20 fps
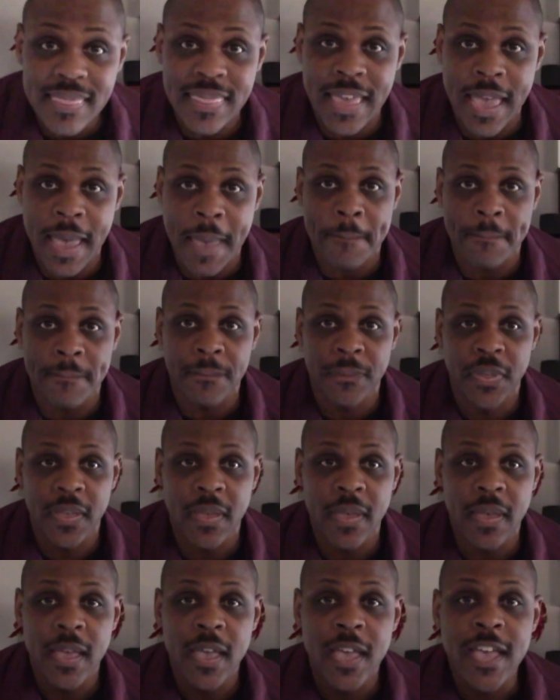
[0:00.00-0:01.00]
them
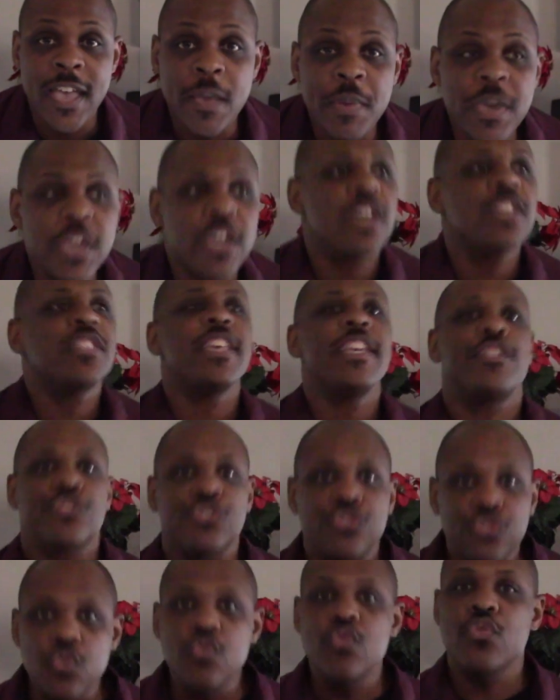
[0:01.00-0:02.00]
because they
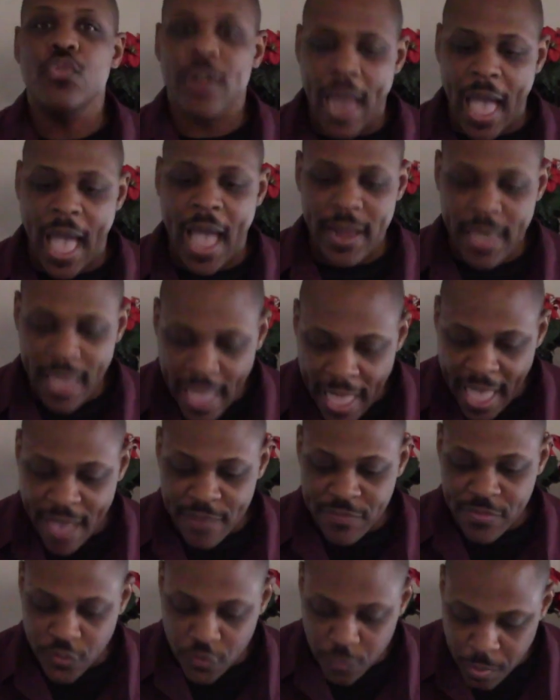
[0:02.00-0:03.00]
do not
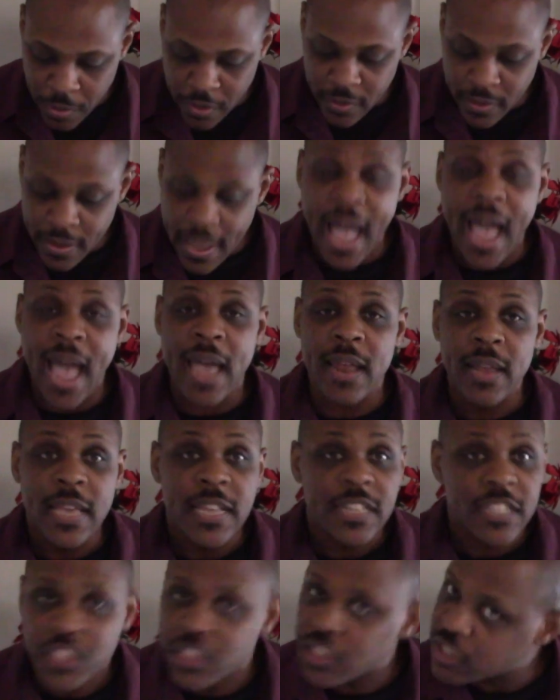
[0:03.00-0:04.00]
have the Spirit of God.
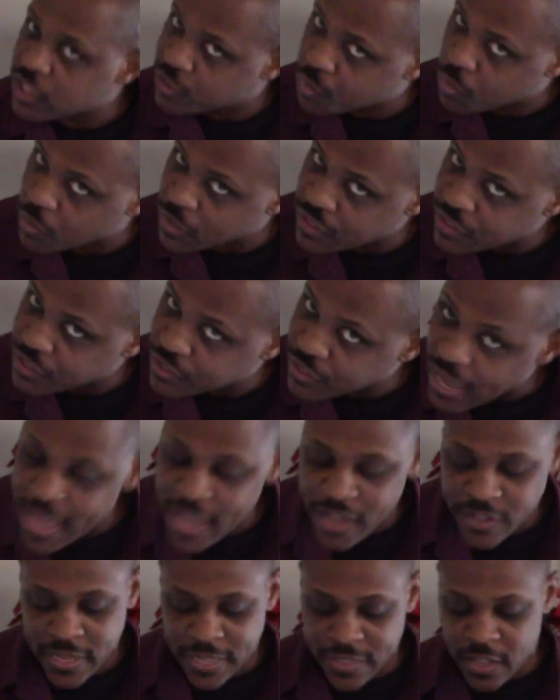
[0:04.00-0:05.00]
This is just what it
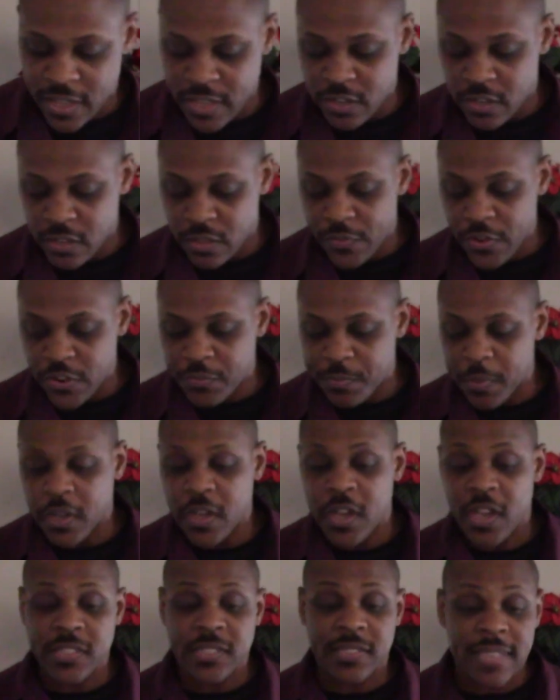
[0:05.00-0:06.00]
says at the end of the verse
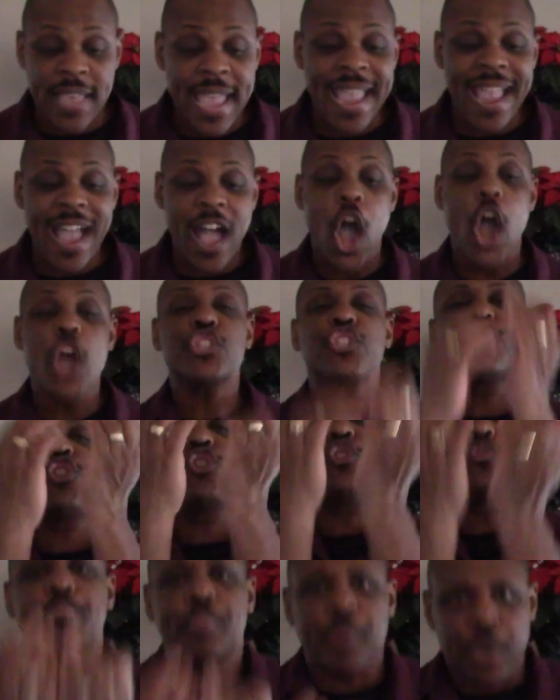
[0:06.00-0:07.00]
because they are
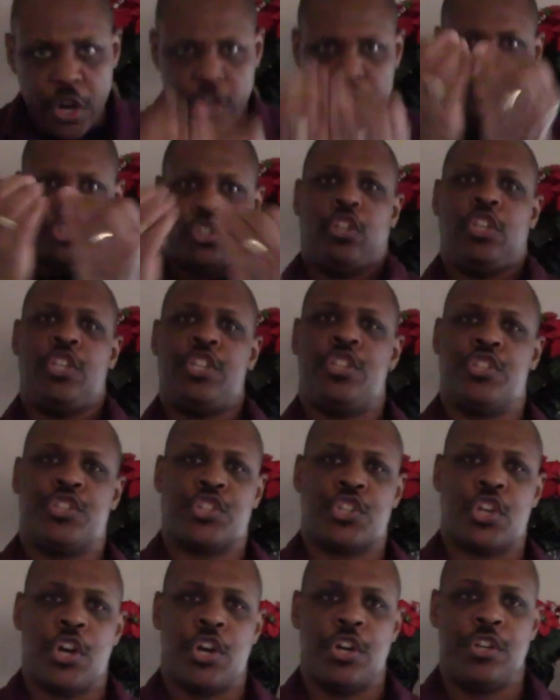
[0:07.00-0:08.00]
spiritually
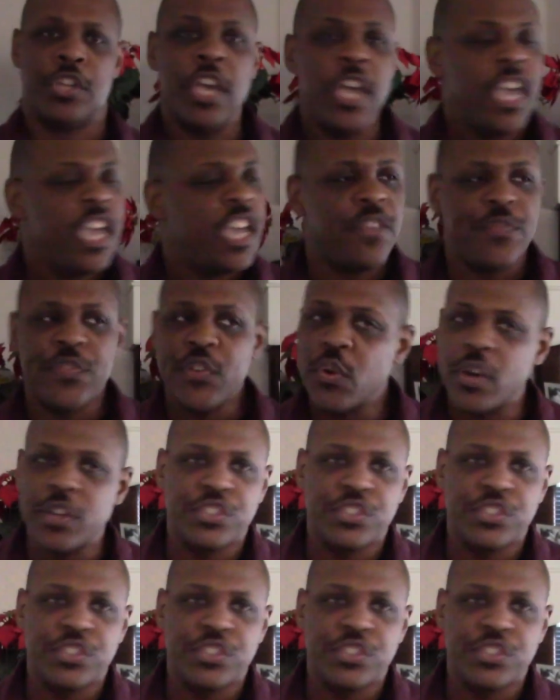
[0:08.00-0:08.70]
discerned. And if you are